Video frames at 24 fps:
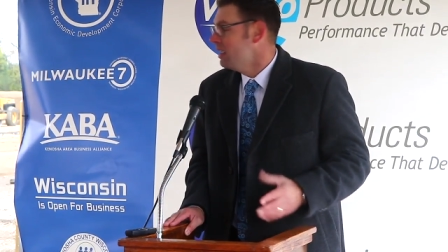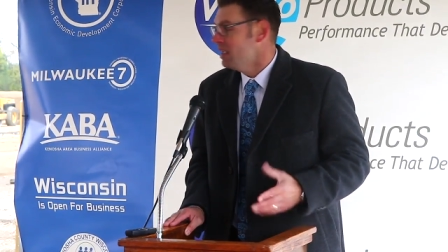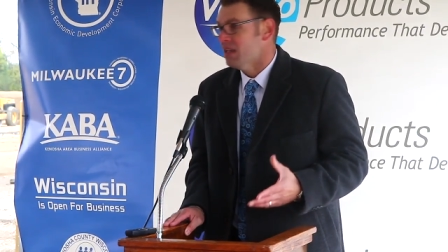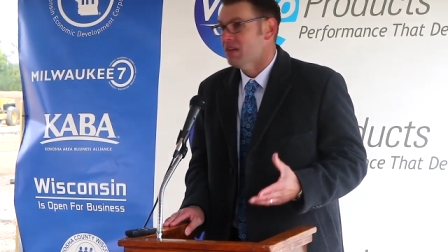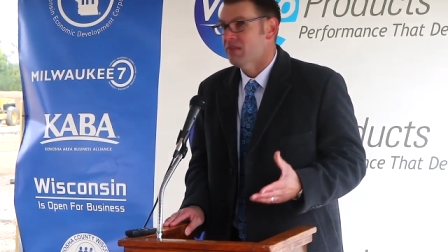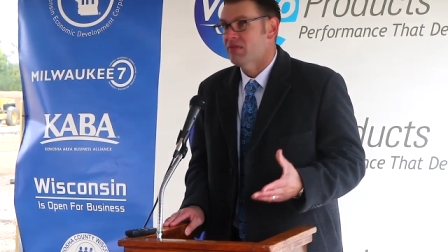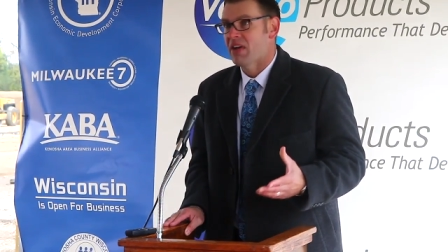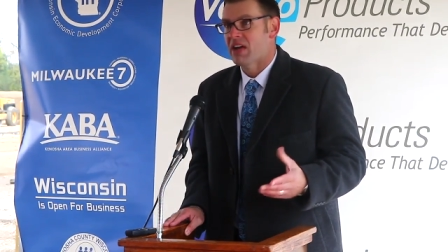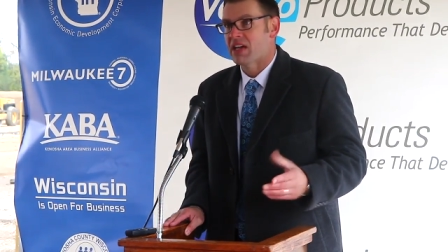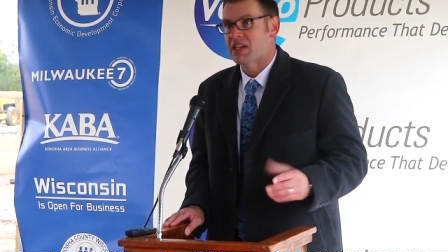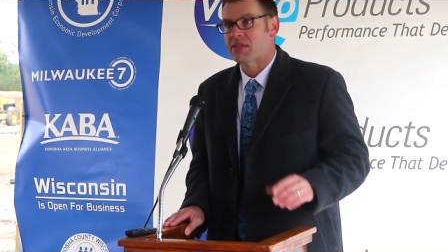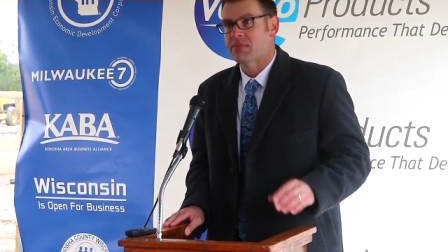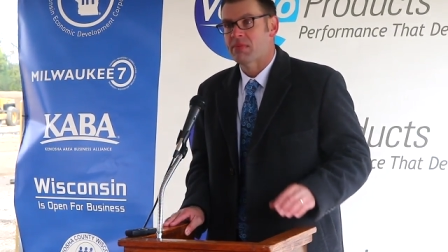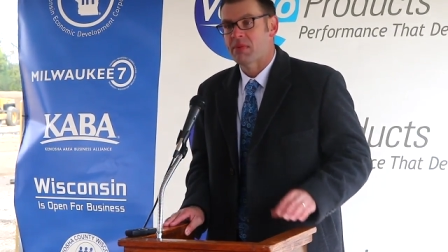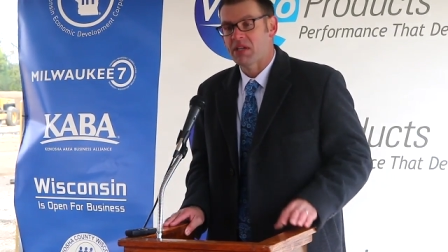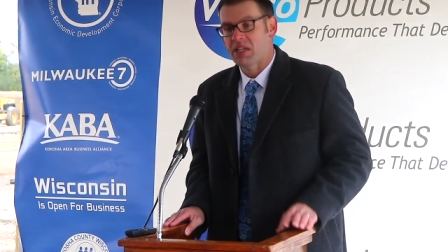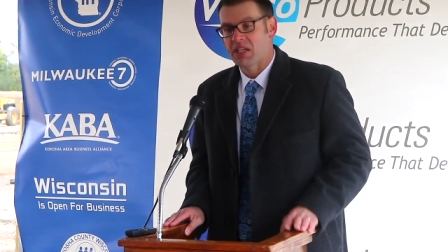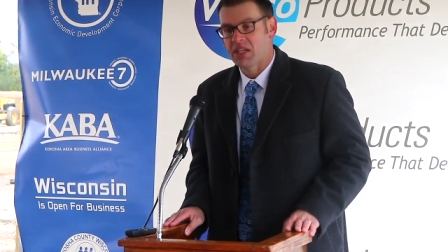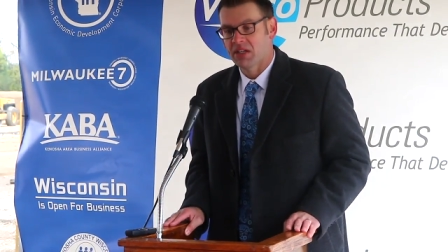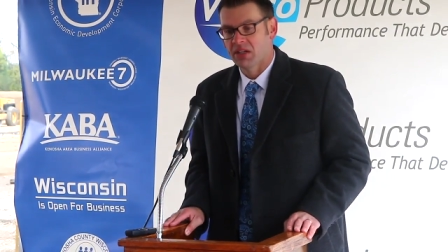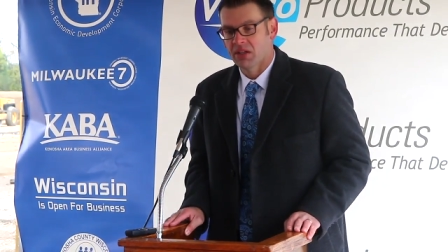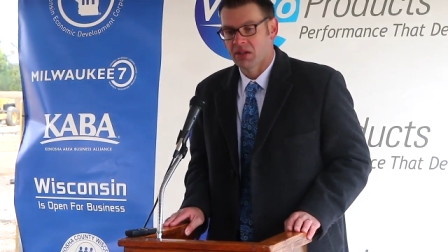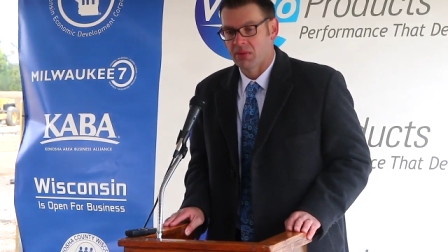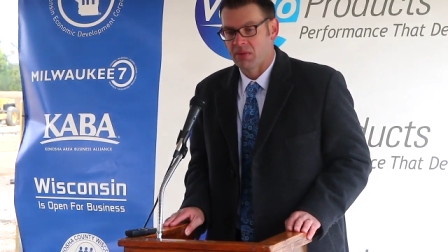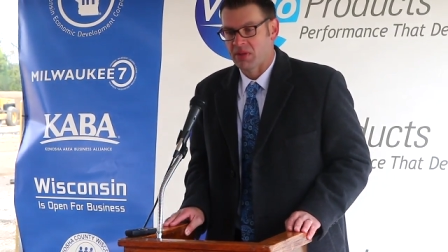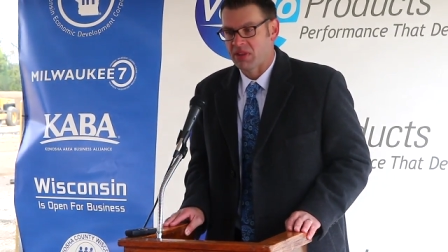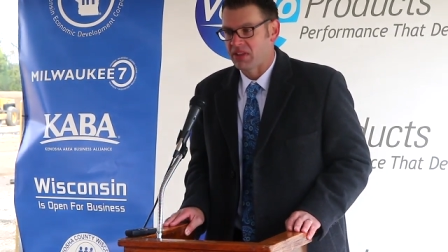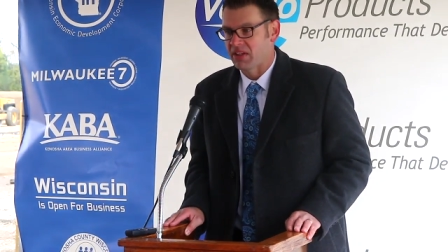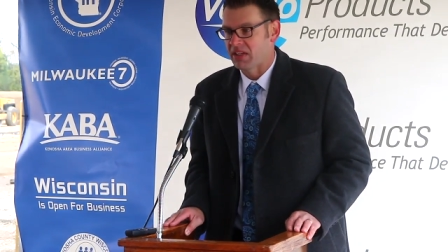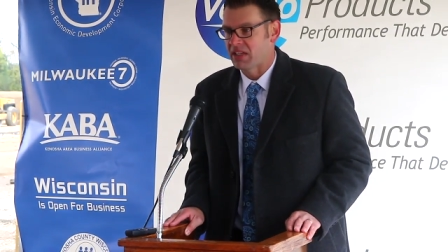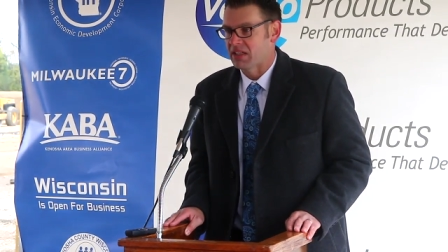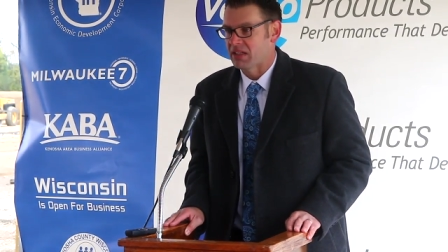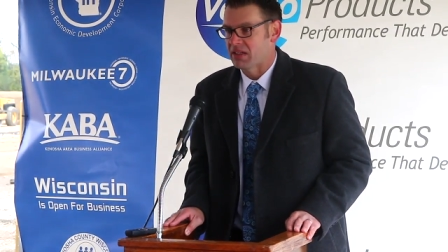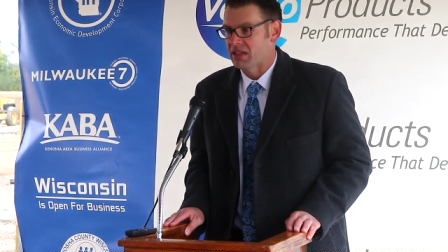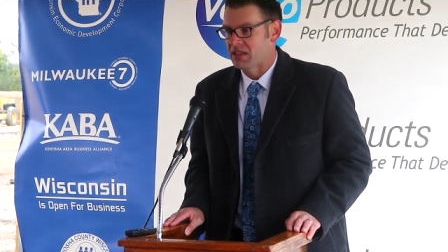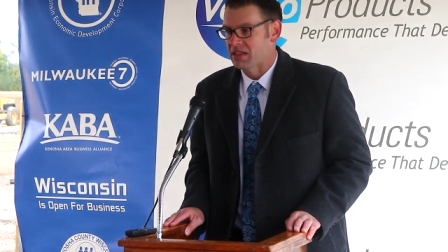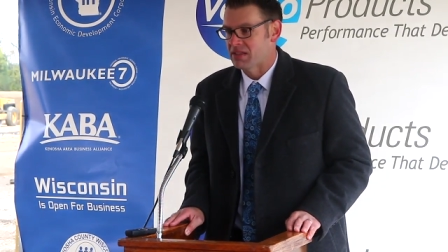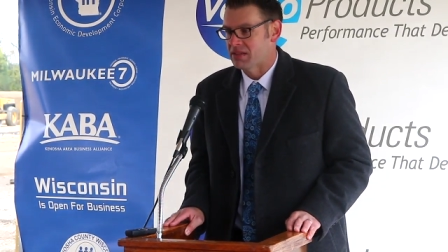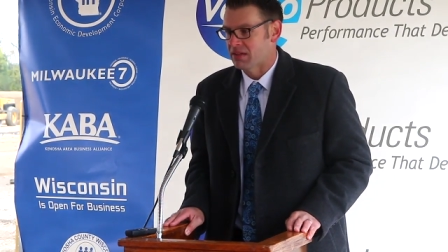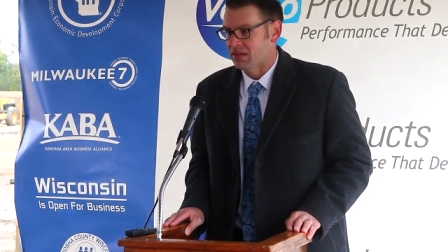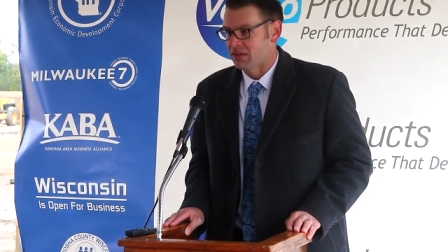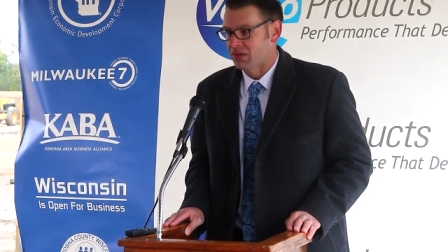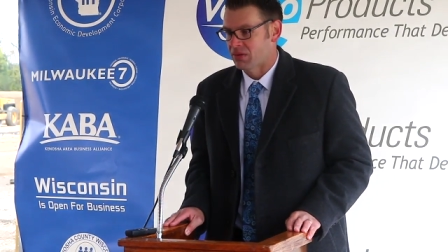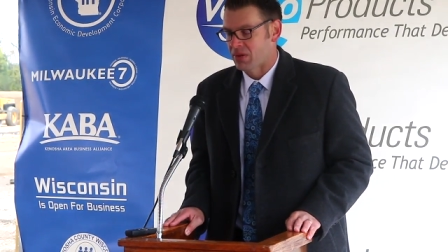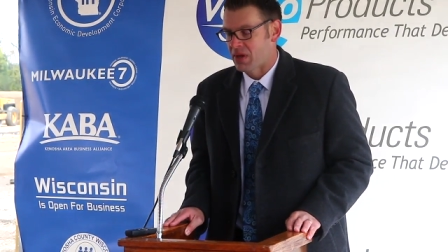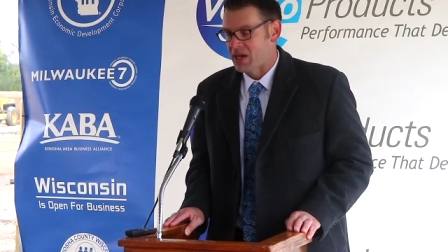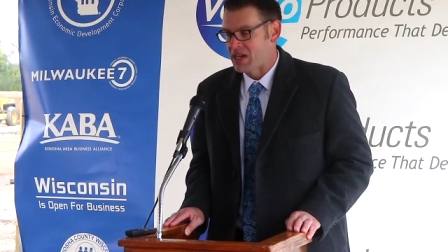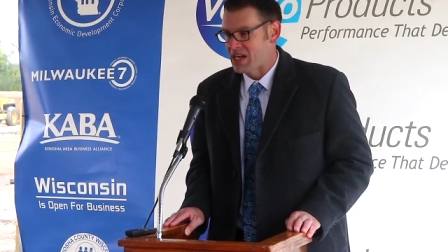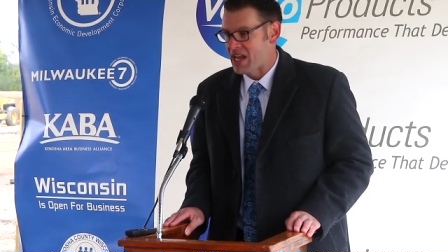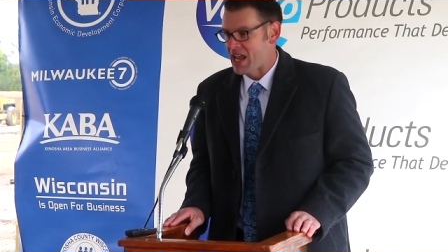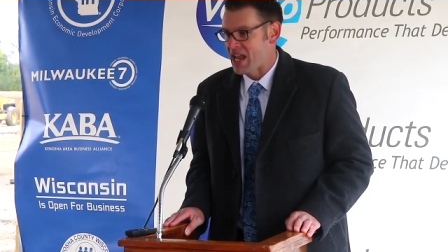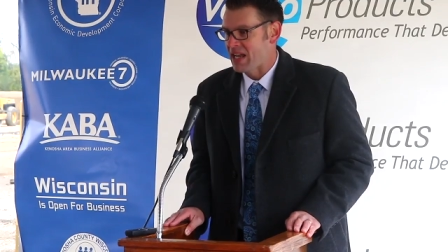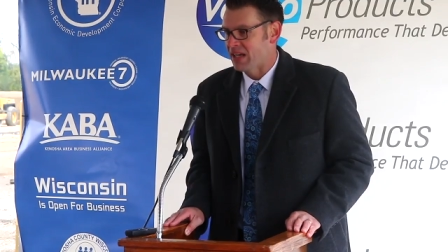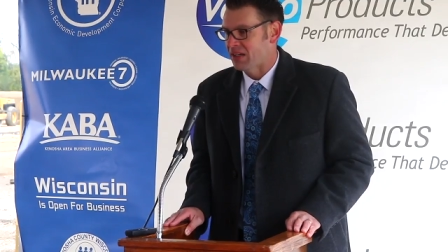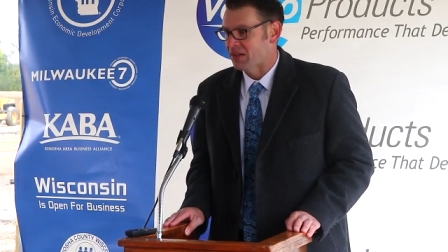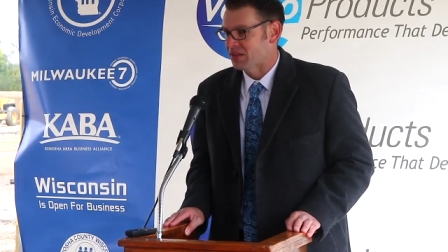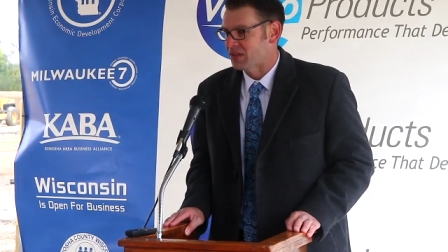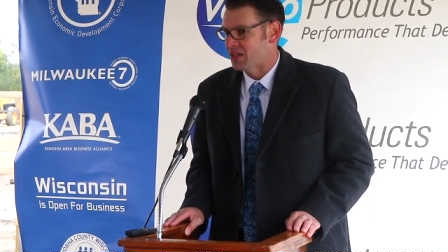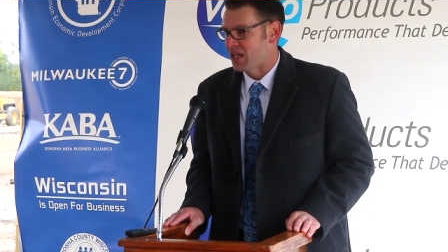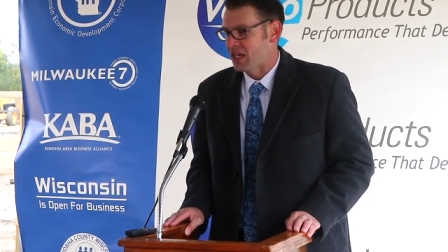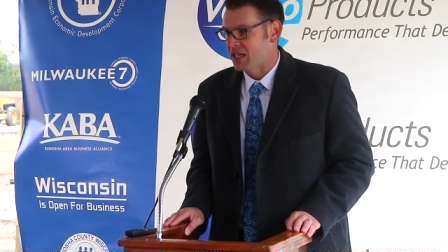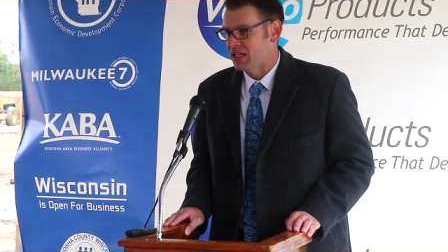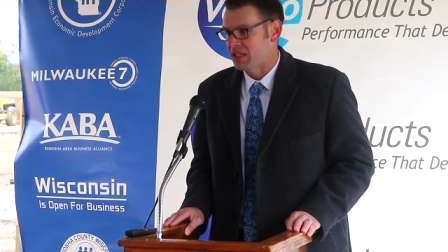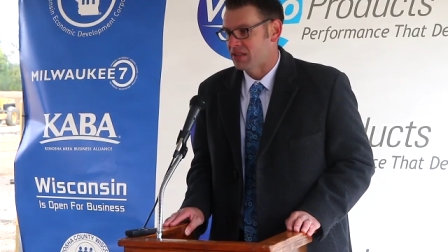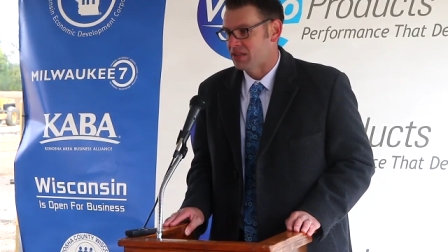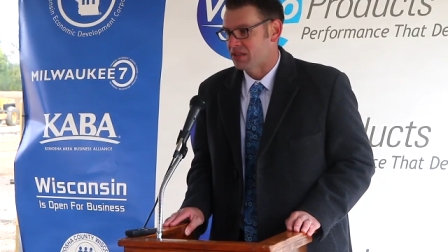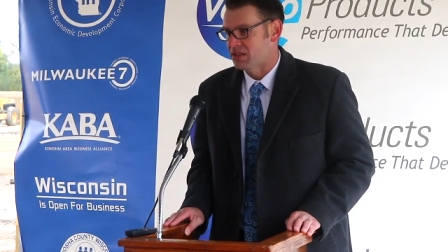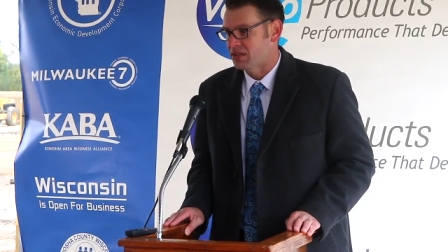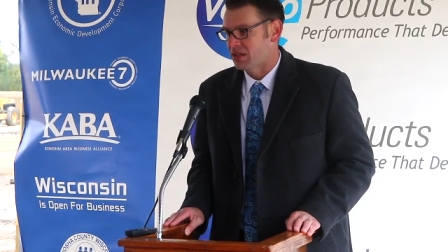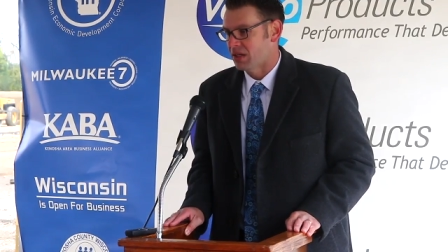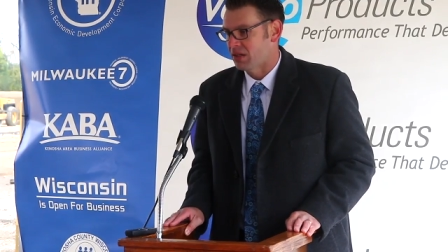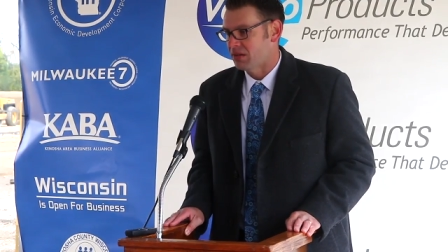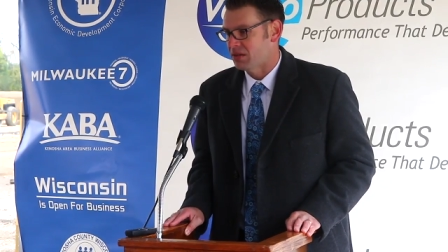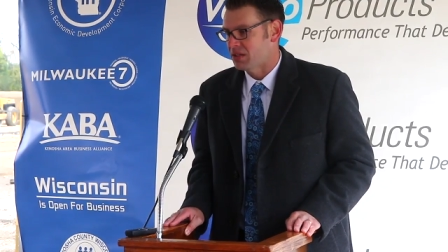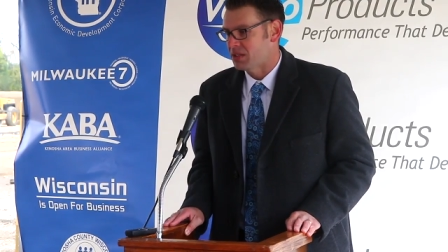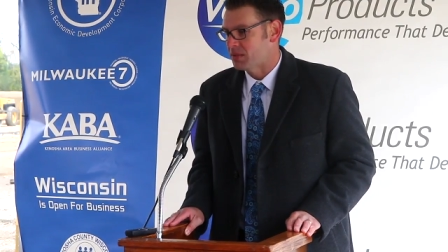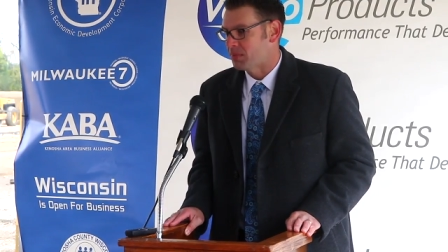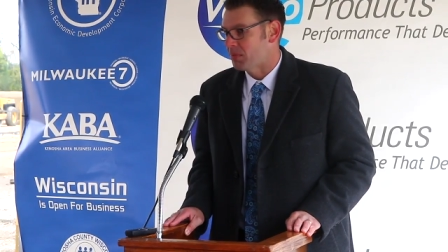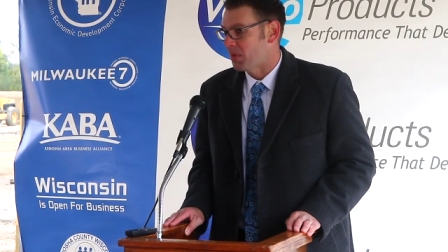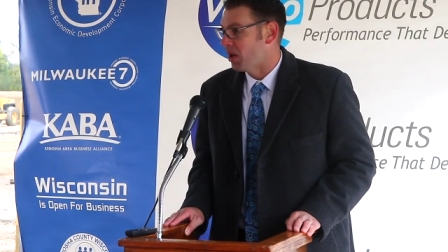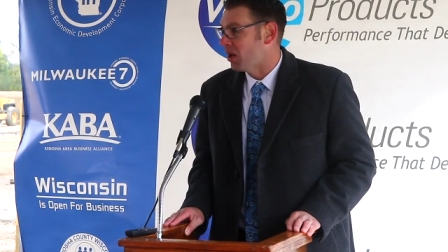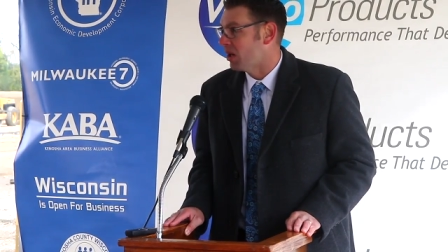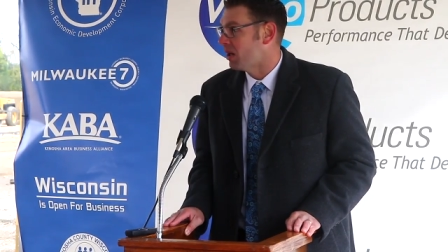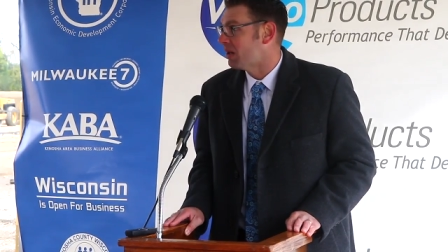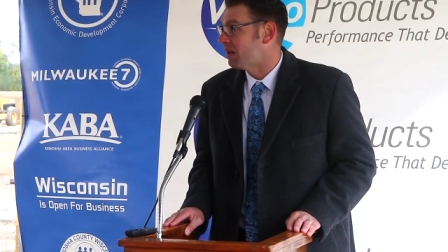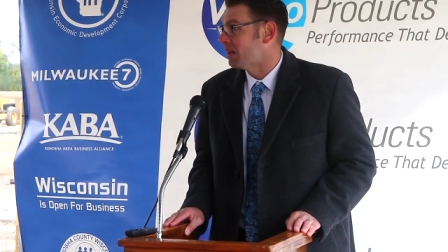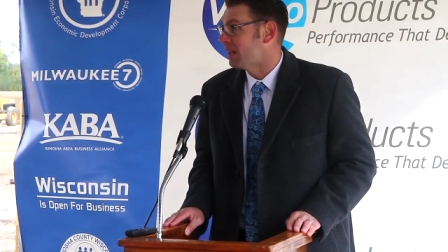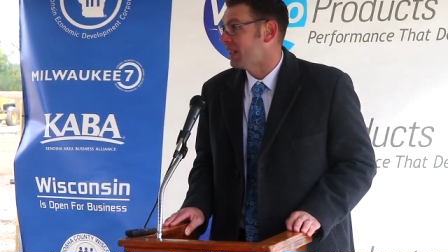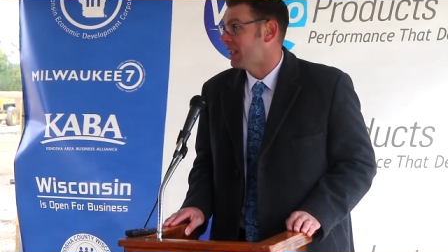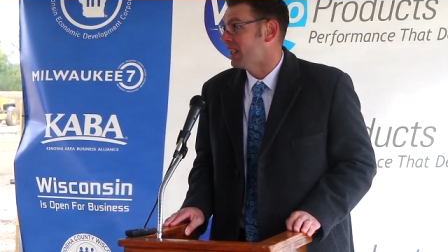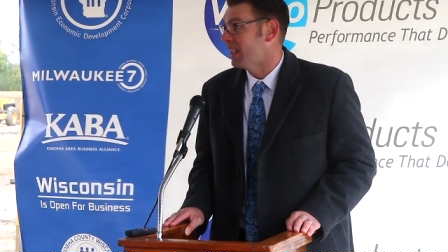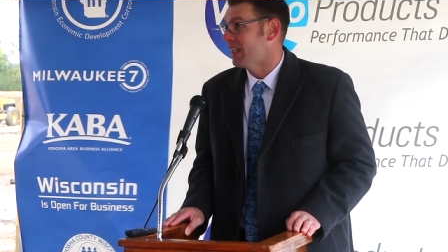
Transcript: investment here. We think it is a great anchor tenant to start this park,